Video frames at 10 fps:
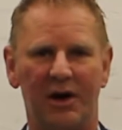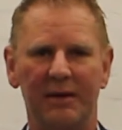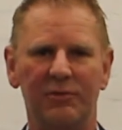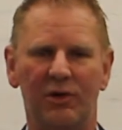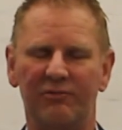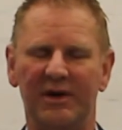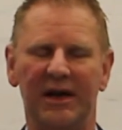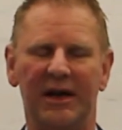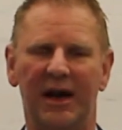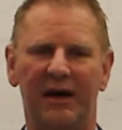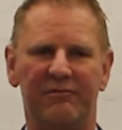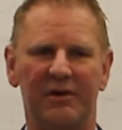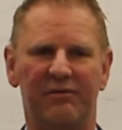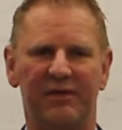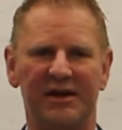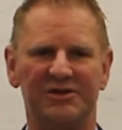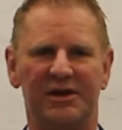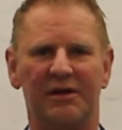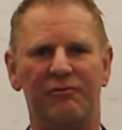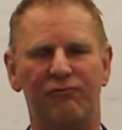I'm not really a lover of things
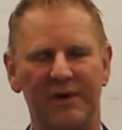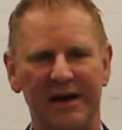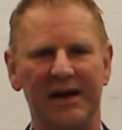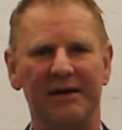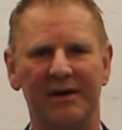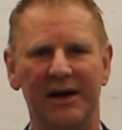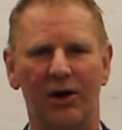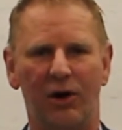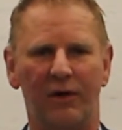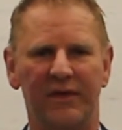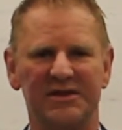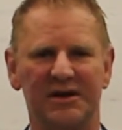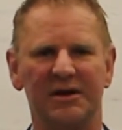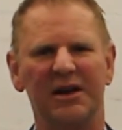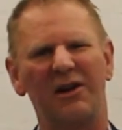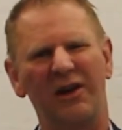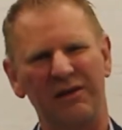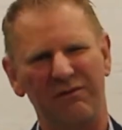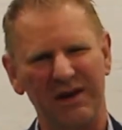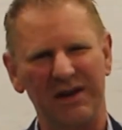that are really hot on the tongue, you know, like
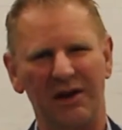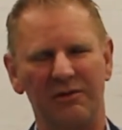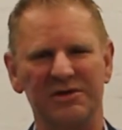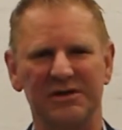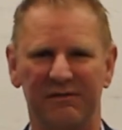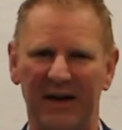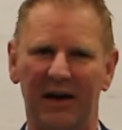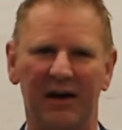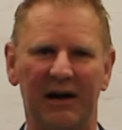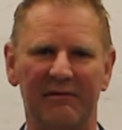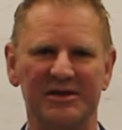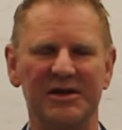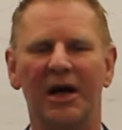your vindaloo, your fowl curries,